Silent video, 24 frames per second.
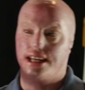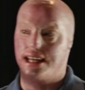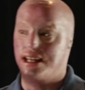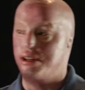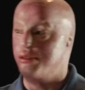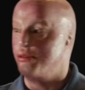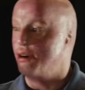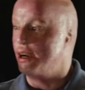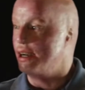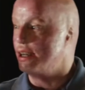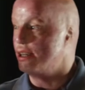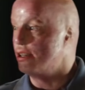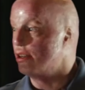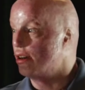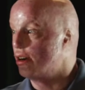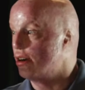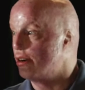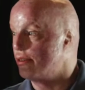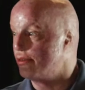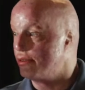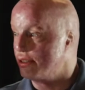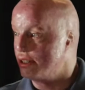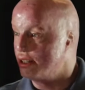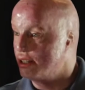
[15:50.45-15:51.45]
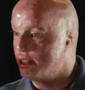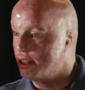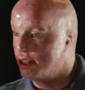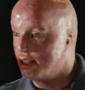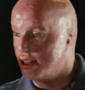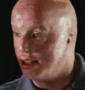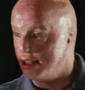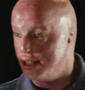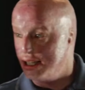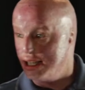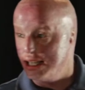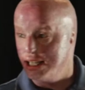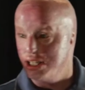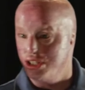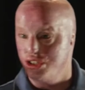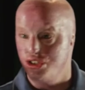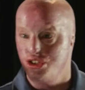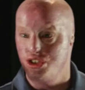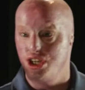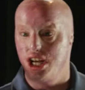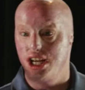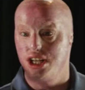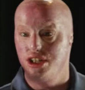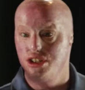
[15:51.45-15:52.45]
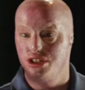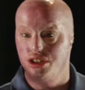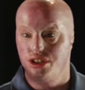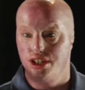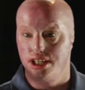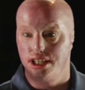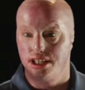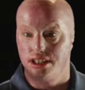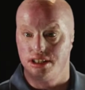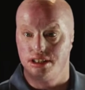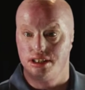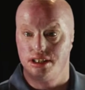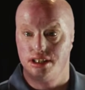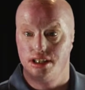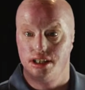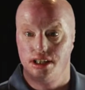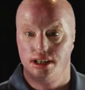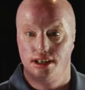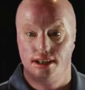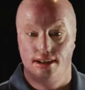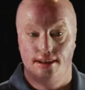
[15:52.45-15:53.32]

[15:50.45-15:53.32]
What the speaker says: they get to write it off and change things.